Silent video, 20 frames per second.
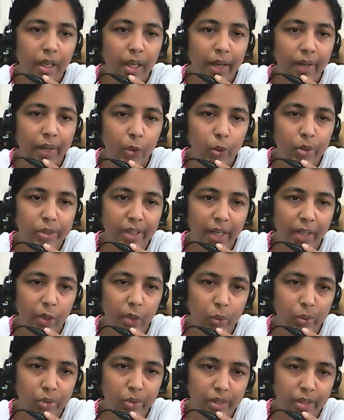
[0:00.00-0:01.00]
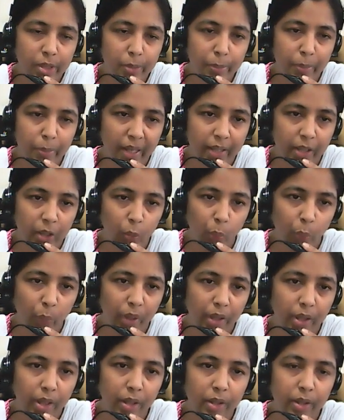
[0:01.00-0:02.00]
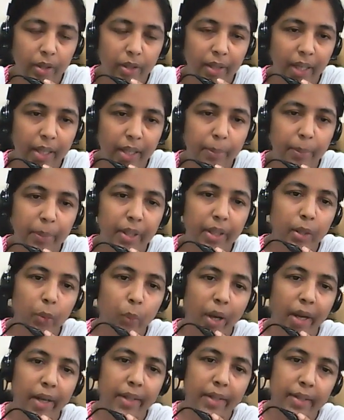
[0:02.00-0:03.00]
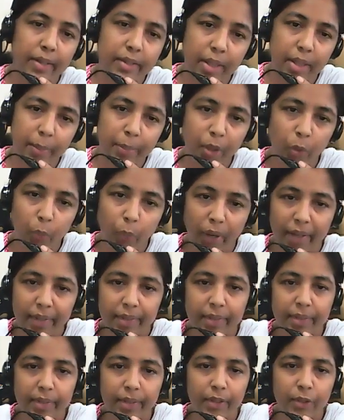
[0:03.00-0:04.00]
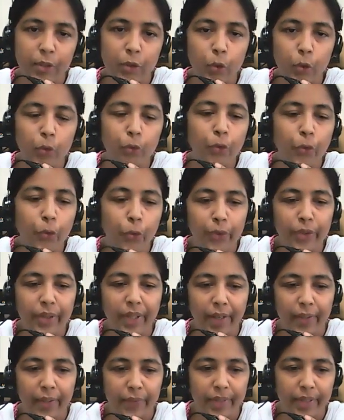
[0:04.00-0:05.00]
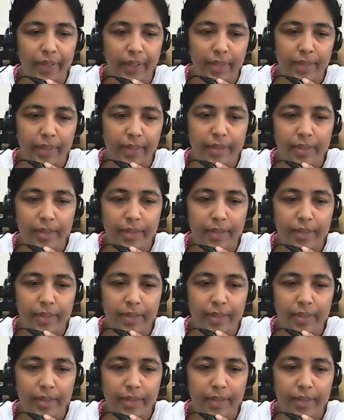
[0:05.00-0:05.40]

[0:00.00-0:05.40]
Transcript: Endocytosis pathway can be subdivided into four categories.